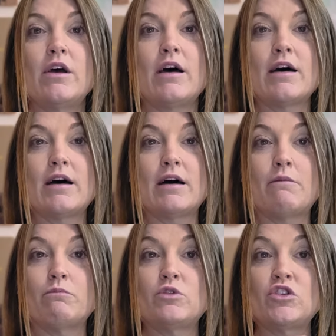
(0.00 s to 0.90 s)

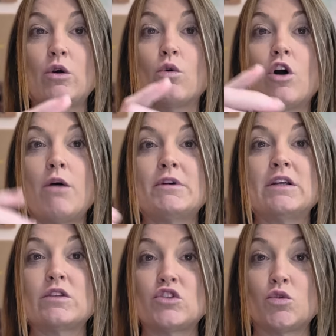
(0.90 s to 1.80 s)
So comment
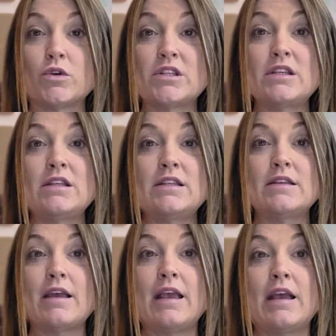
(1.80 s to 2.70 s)
on the sources
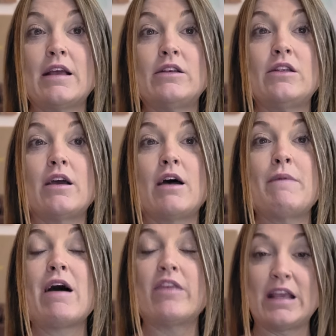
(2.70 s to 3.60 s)
and
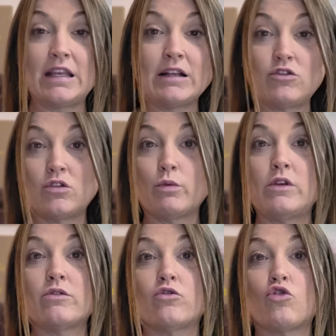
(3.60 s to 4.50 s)
how they connect to the
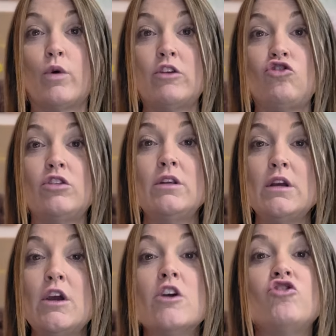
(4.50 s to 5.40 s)
research question.
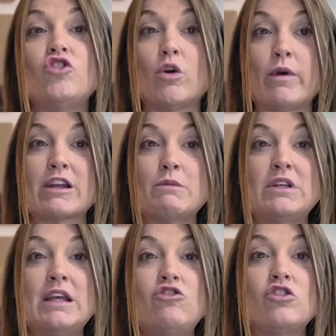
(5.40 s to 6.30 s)
Share
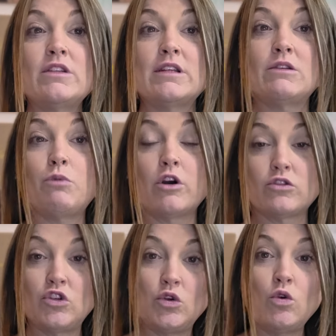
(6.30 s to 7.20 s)
recommendations. And part
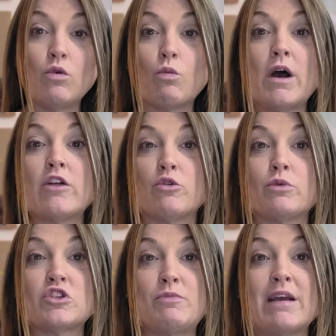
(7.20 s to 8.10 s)
2, what other
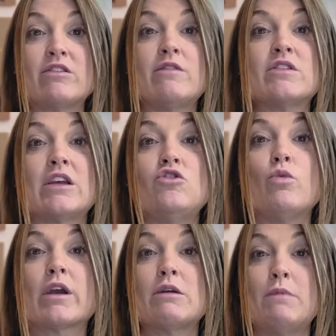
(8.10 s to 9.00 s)
perspectives can you
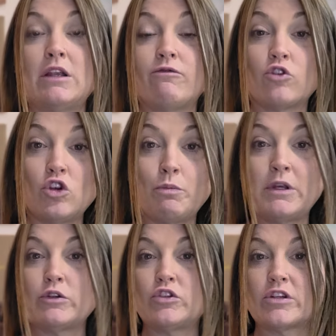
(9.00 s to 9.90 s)
recommend for your
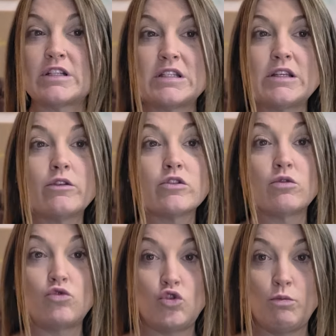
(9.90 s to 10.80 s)
peers to consider? So
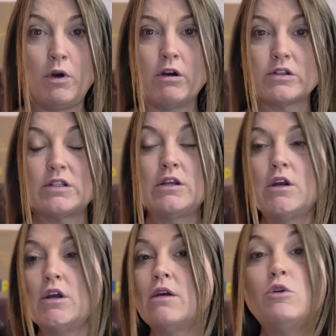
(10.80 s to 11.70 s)
2 parts.
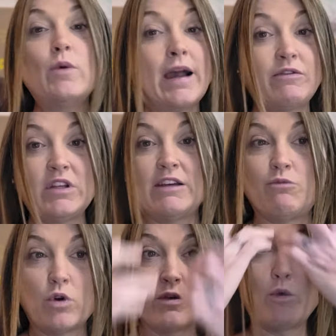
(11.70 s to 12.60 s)
You have to give
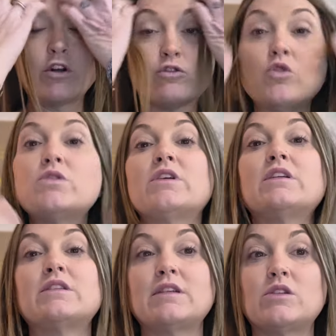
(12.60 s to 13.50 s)
more than 1 or 2
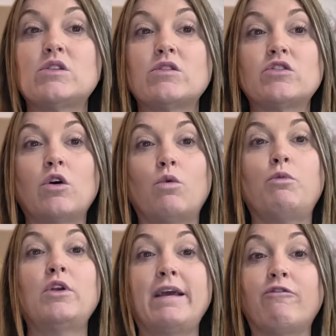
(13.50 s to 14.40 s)
sentences. So
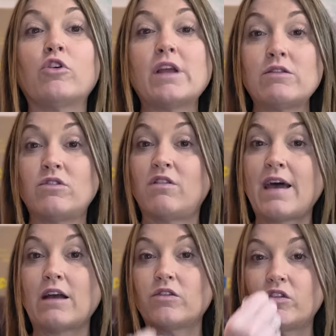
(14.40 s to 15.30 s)
put effort into
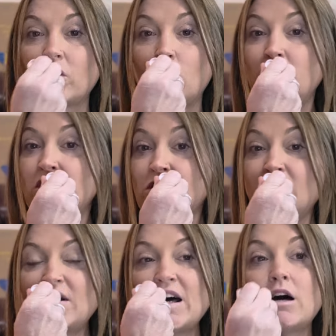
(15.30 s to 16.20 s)
that. So
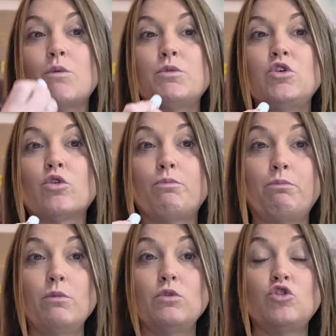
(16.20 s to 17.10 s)
your
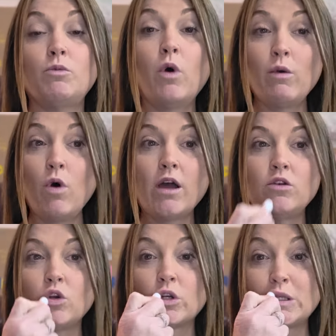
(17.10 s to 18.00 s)

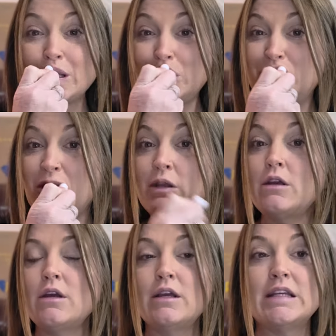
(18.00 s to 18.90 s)
2.1, your discussion
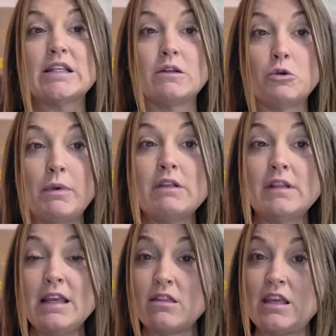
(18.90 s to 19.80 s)
is a little bit
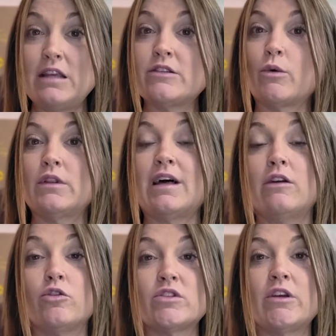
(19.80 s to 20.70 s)
lengthy, so allow
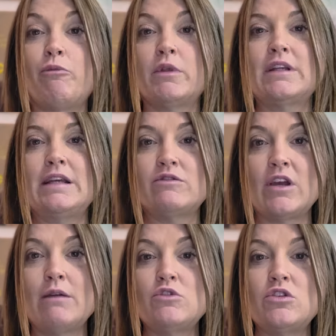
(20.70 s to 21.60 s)
yourself plenty of
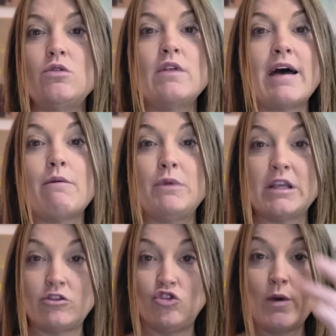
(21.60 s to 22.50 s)
time to do that
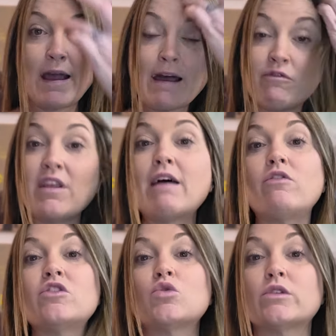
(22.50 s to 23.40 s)
because you have to have
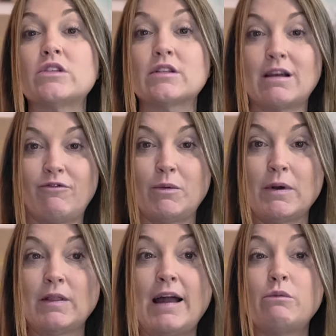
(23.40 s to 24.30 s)
the sources come from
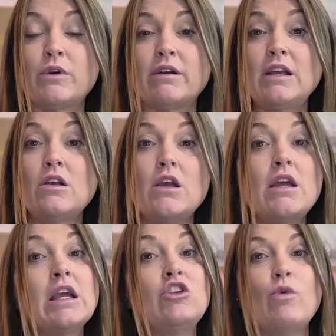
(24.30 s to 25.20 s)
our library
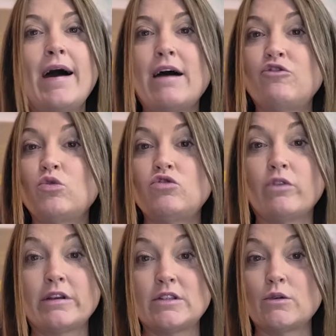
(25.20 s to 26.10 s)
and you have to
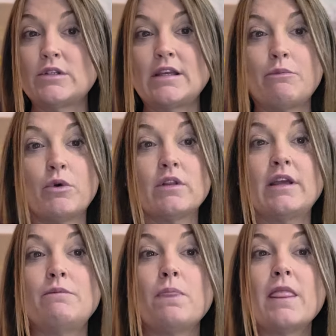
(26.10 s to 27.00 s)
address those separately.